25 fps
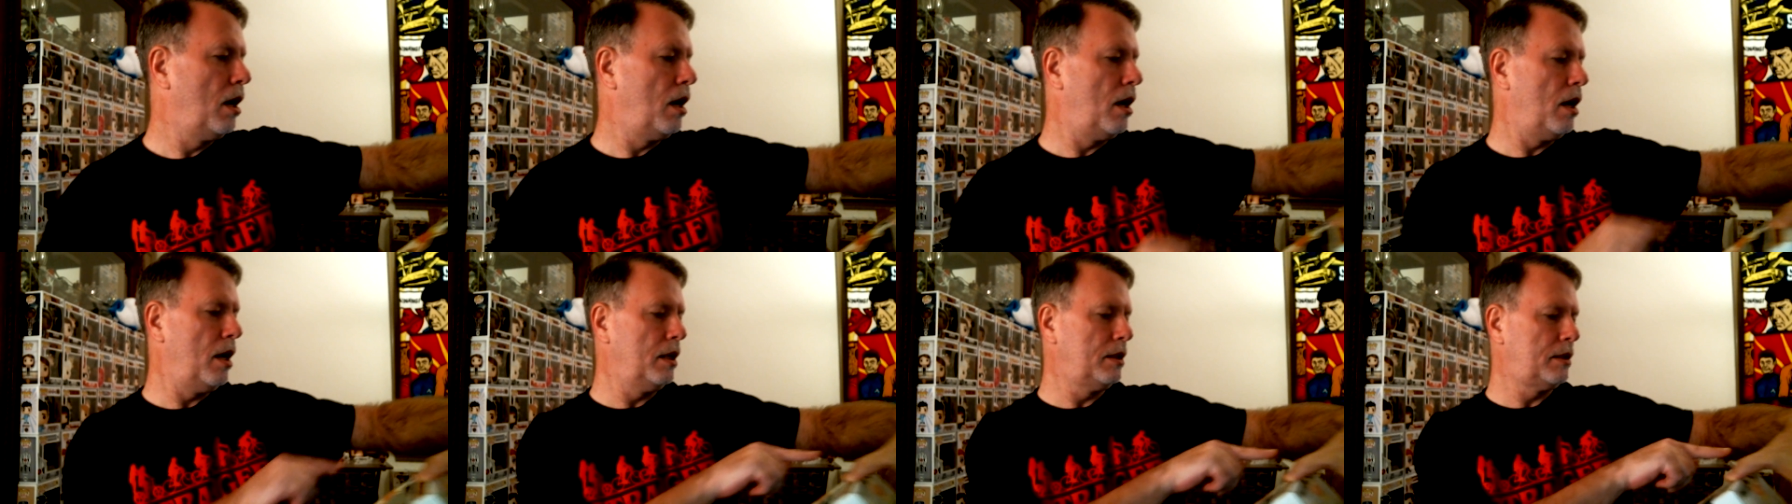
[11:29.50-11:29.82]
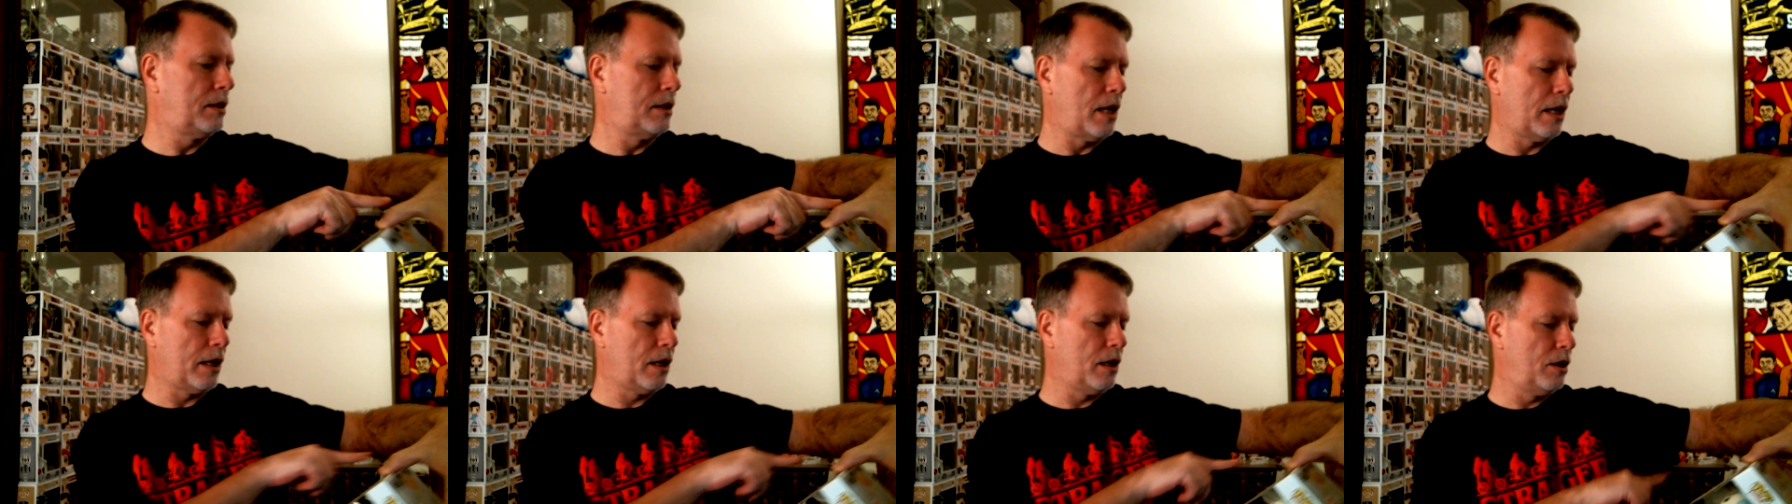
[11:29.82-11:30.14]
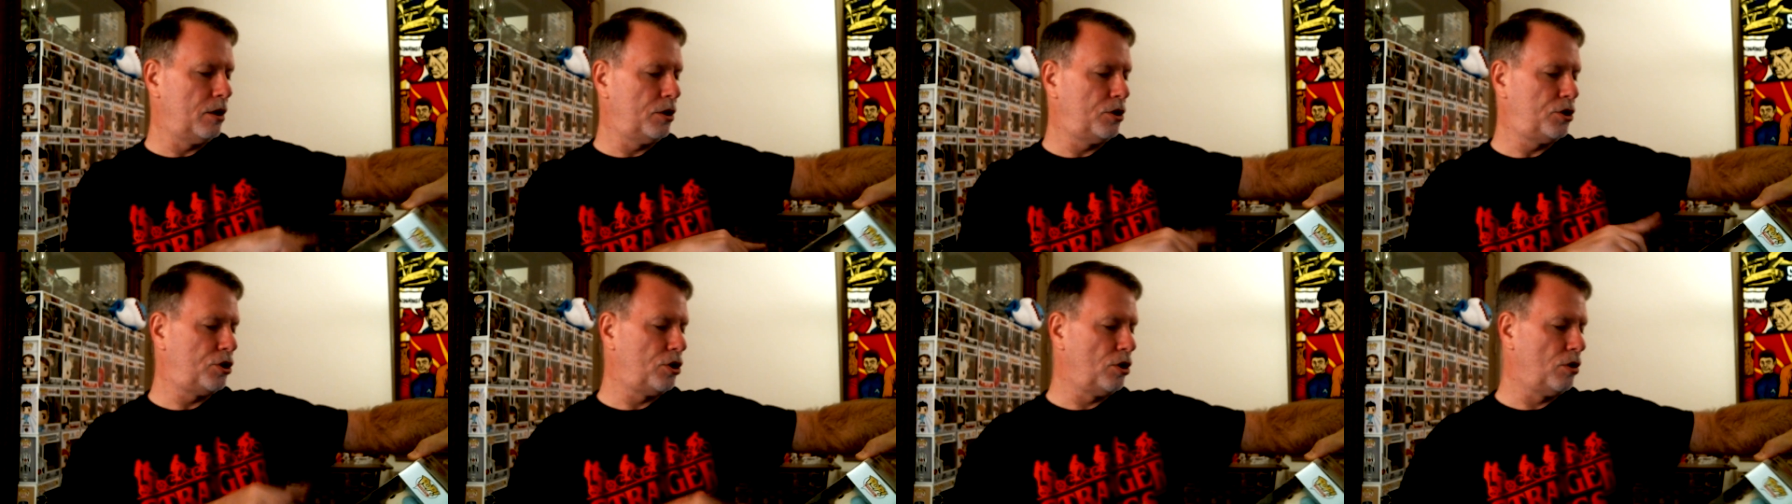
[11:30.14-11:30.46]
it's not going
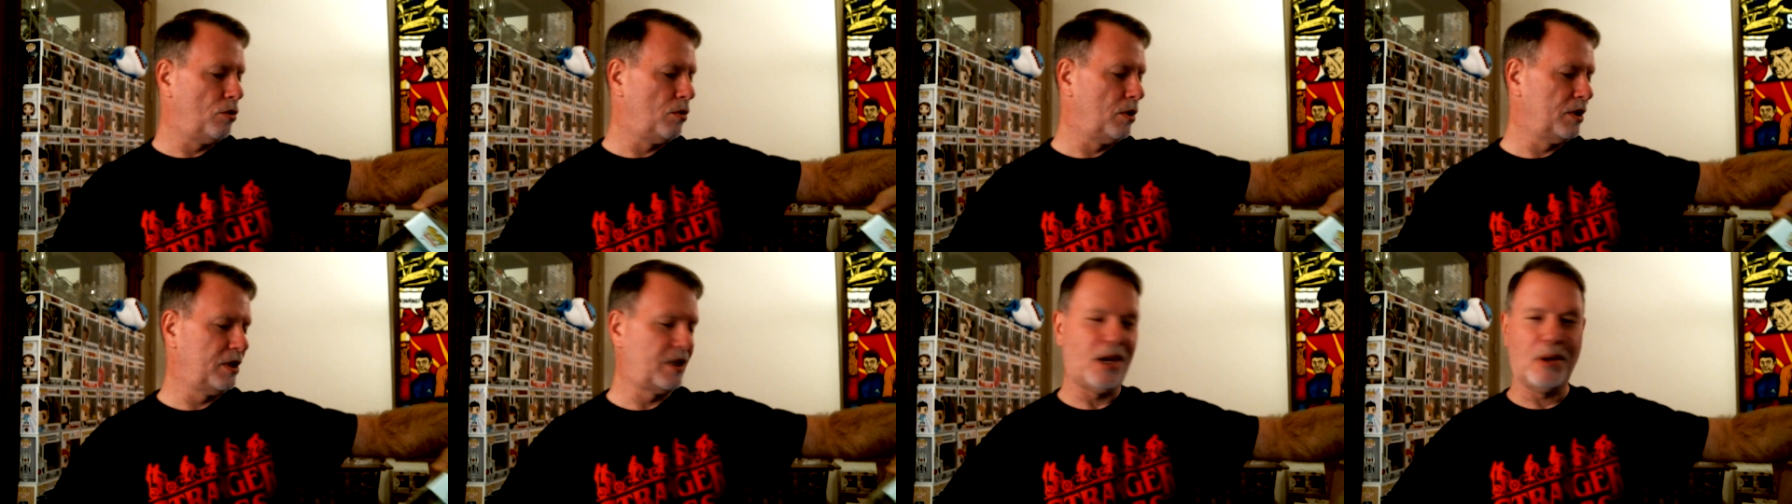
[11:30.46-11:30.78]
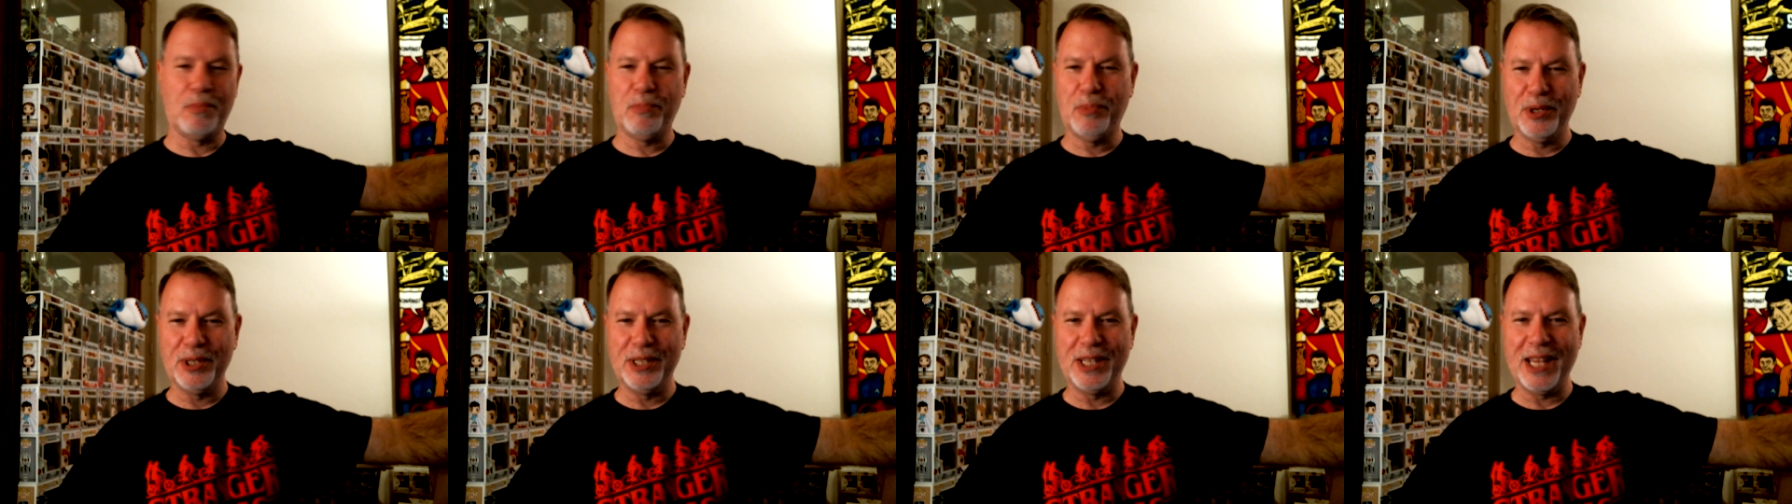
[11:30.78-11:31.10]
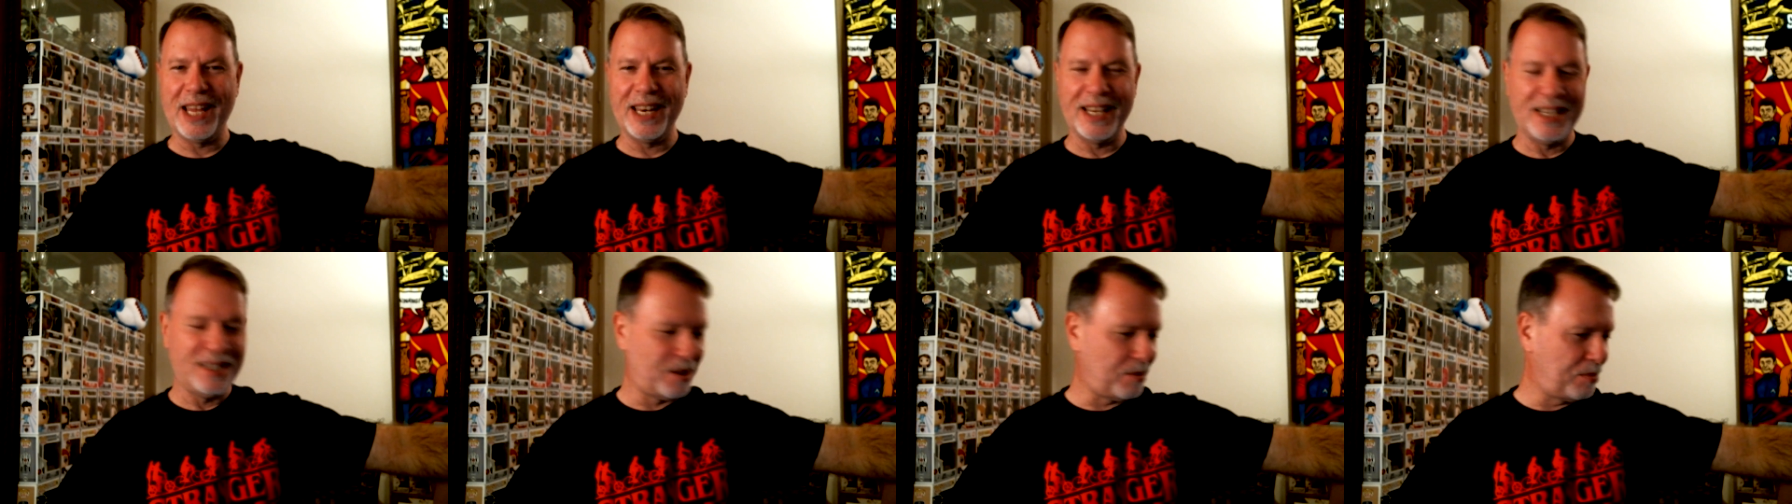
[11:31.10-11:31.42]
to show once I put
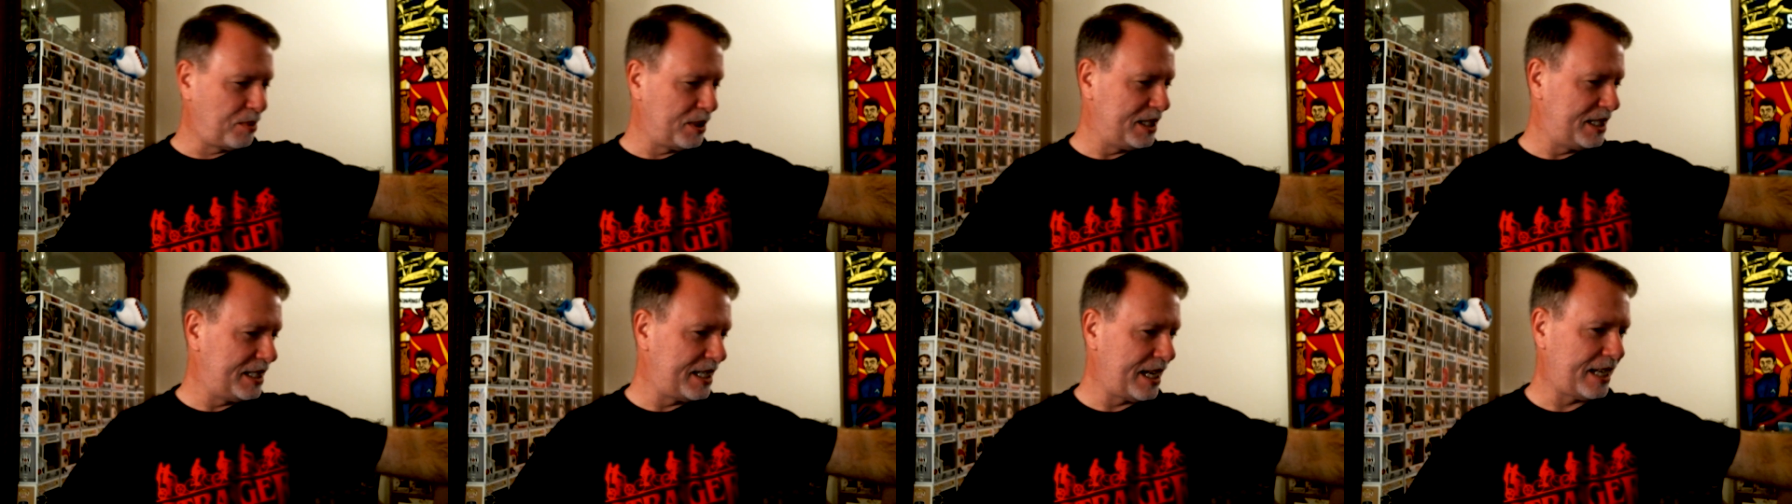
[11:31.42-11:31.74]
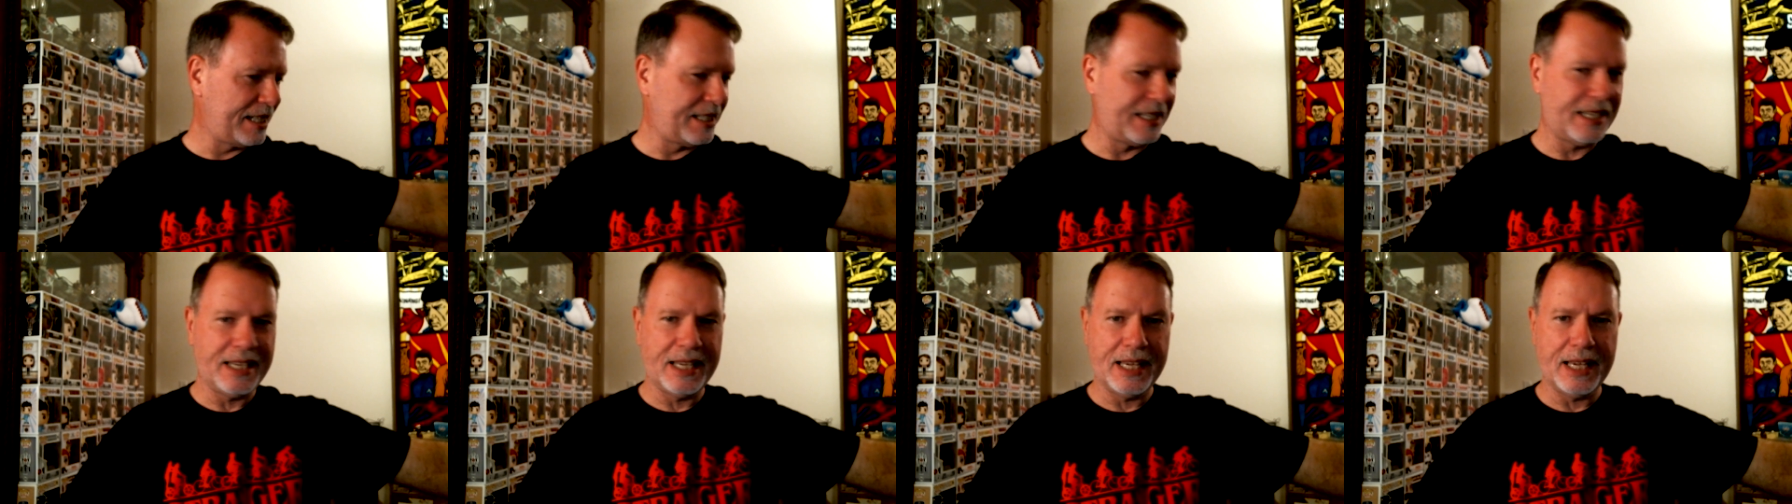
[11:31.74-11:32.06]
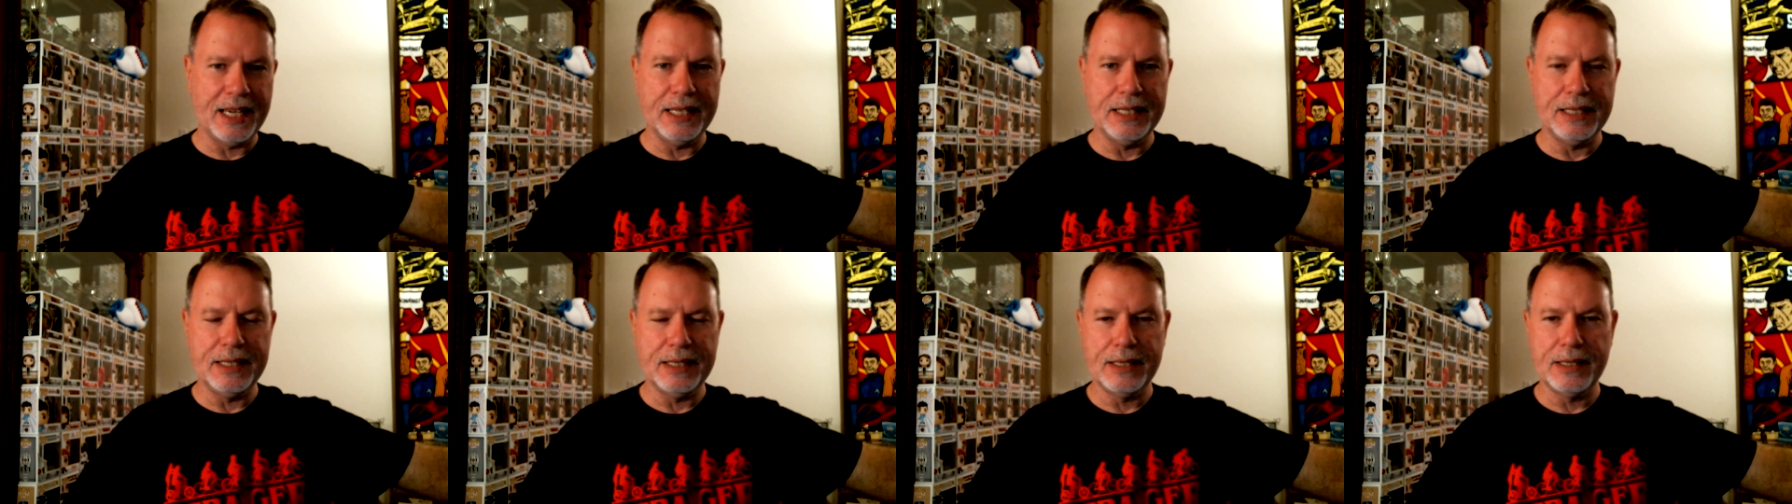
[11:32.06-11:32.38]
that in the protective
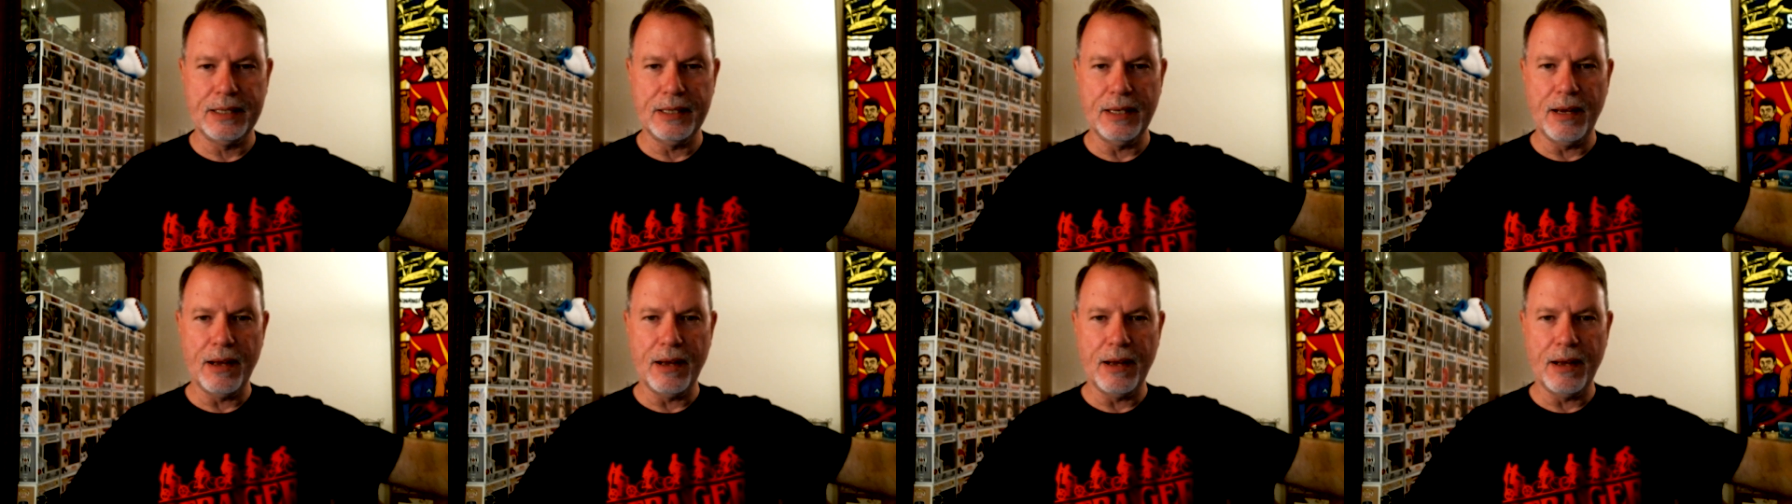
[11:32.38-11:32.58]
case.